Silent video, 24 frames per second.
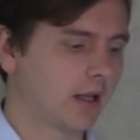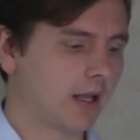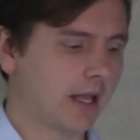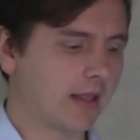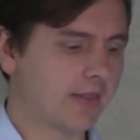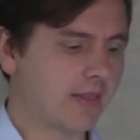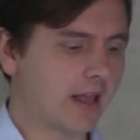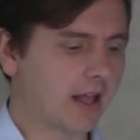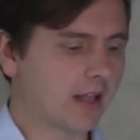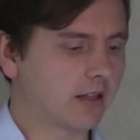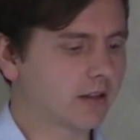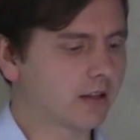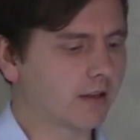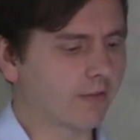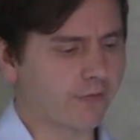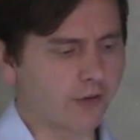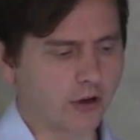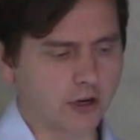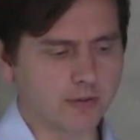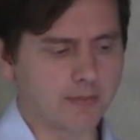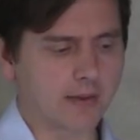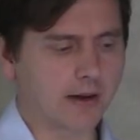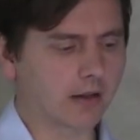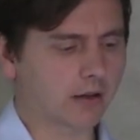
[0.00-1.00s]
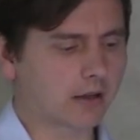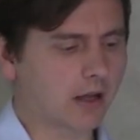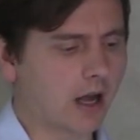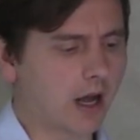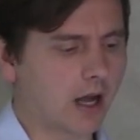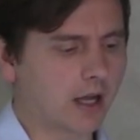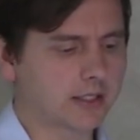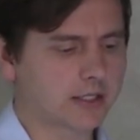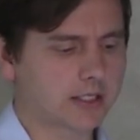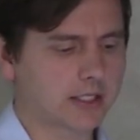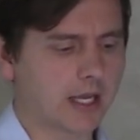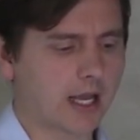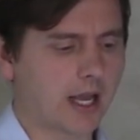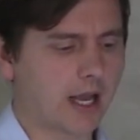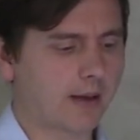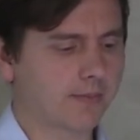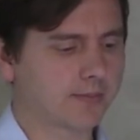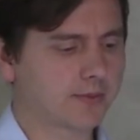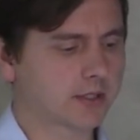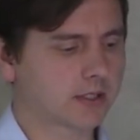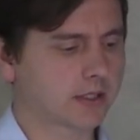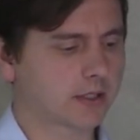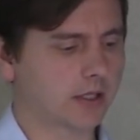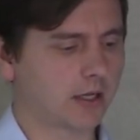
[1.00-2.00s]
and then the fundamental
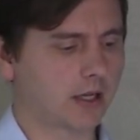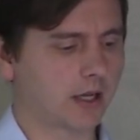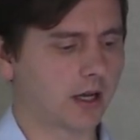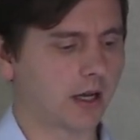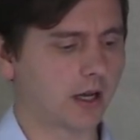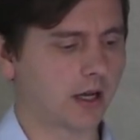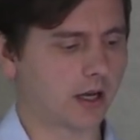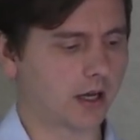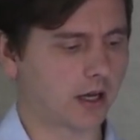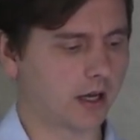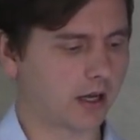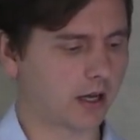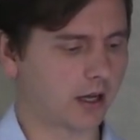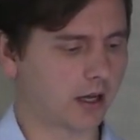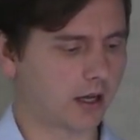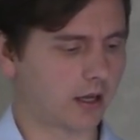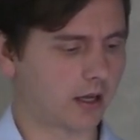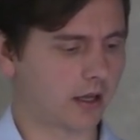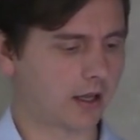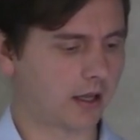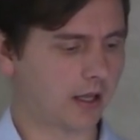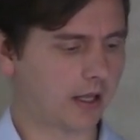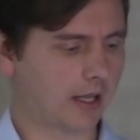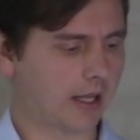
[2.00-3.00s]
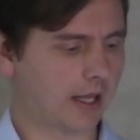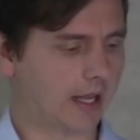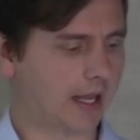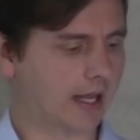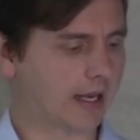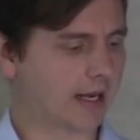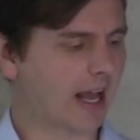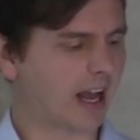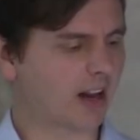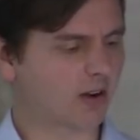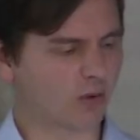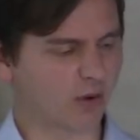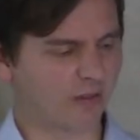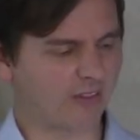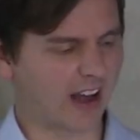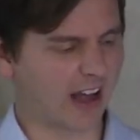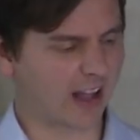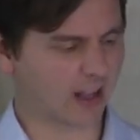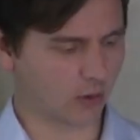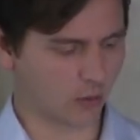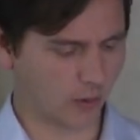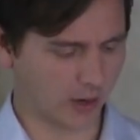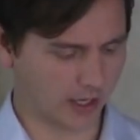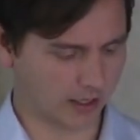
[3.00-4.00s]
concepts uh, and how to
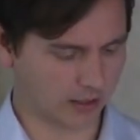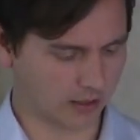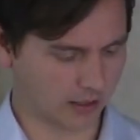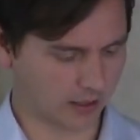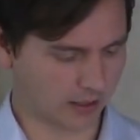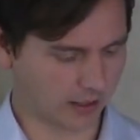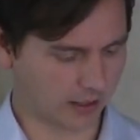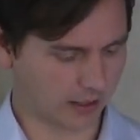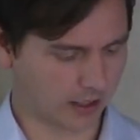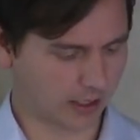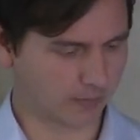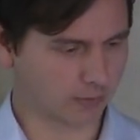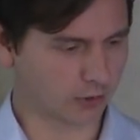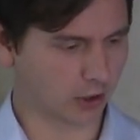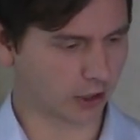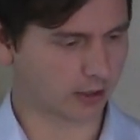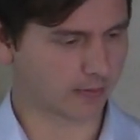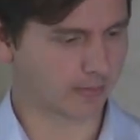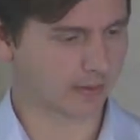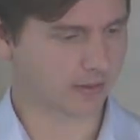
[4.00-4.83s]
evaluate, and I, I keep talking